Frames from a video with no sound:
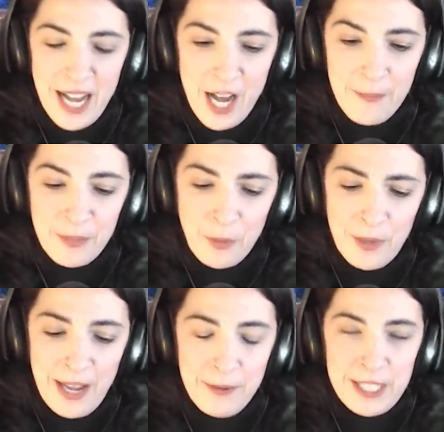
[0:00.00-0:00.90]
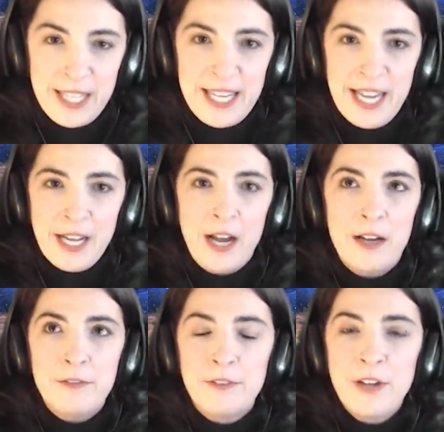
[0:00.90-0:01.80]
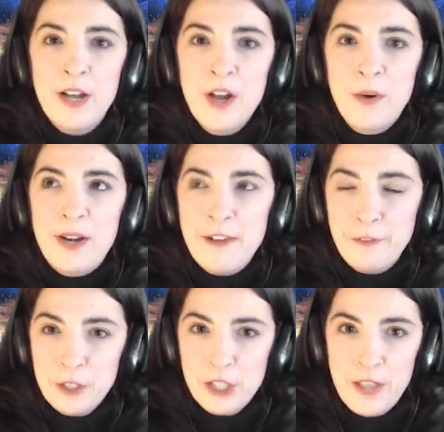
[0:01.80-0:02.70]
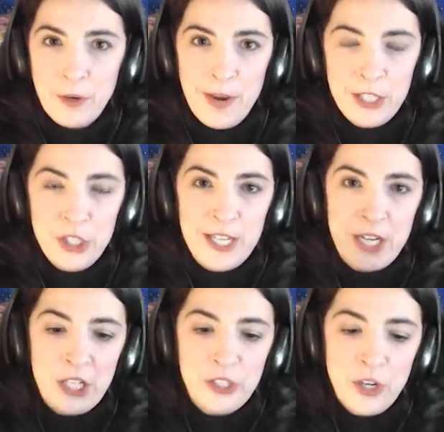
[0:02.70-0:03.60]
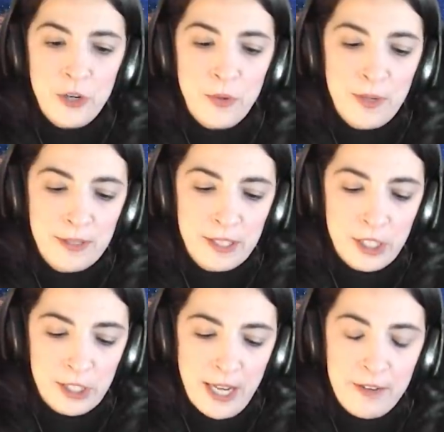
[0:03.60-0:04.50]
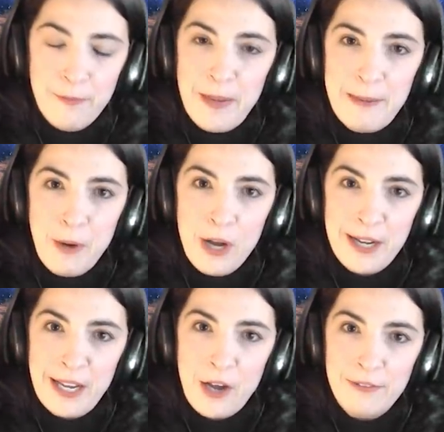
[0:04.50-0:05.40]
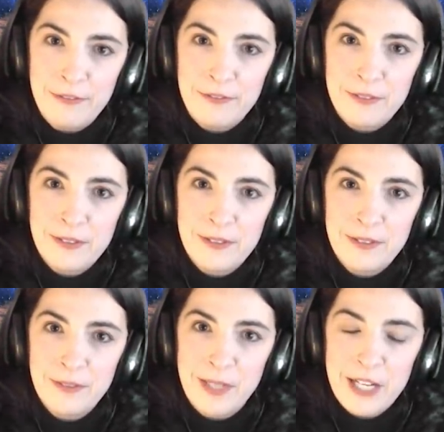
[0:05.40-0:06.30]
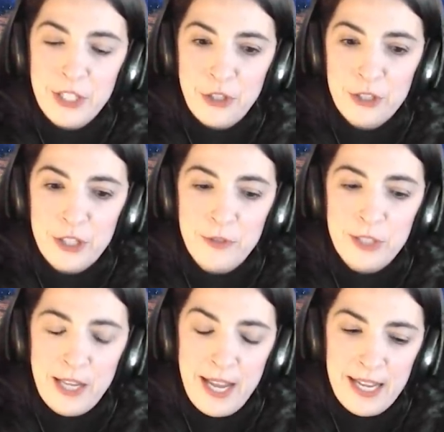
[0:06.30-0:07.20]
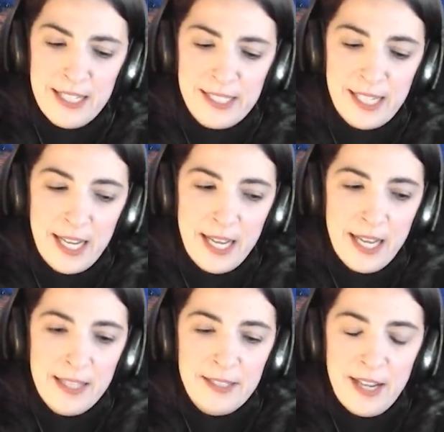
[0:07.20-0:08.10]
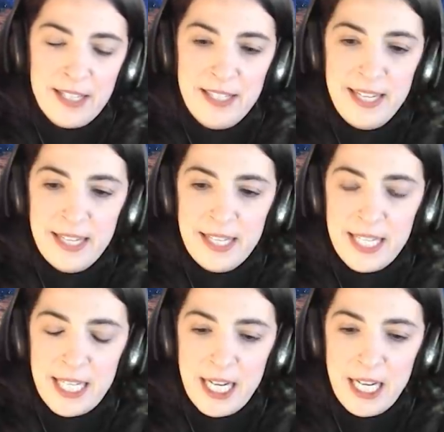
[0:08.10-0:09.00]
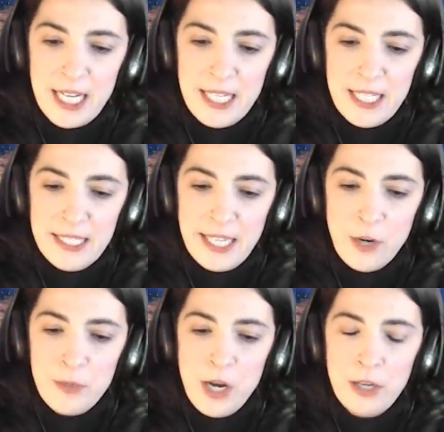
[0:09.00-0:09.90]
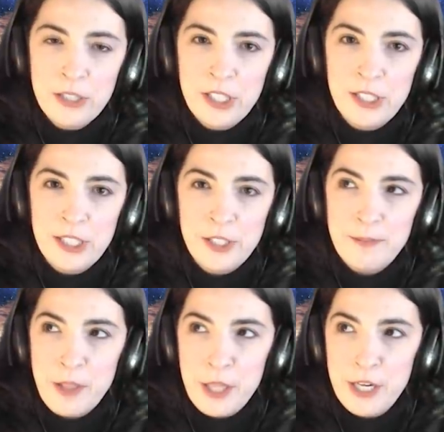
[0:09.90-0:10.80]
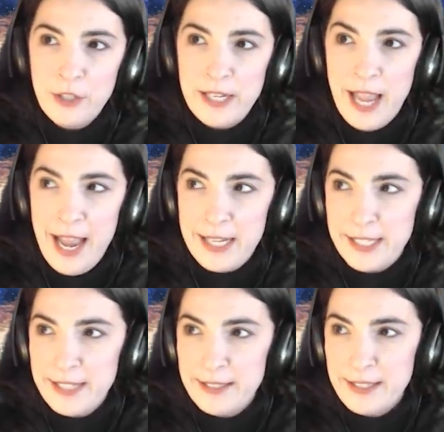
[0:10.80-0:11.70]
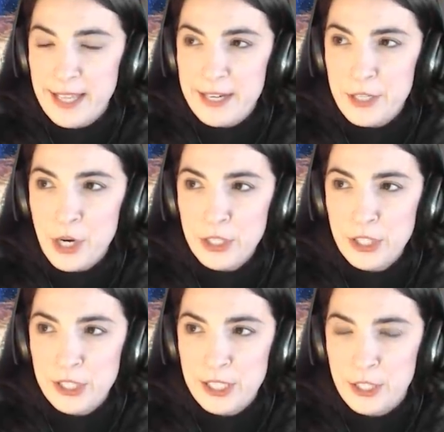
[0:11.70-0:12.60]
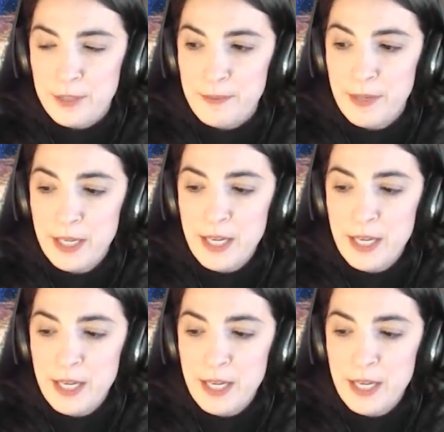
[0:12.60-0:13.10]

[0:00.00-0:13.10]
Um, what I was thinking of when I first saw the question and also just kind of ping ponging off what I just heard you say is this idea, you know, narcissism, the theory has it that narcissism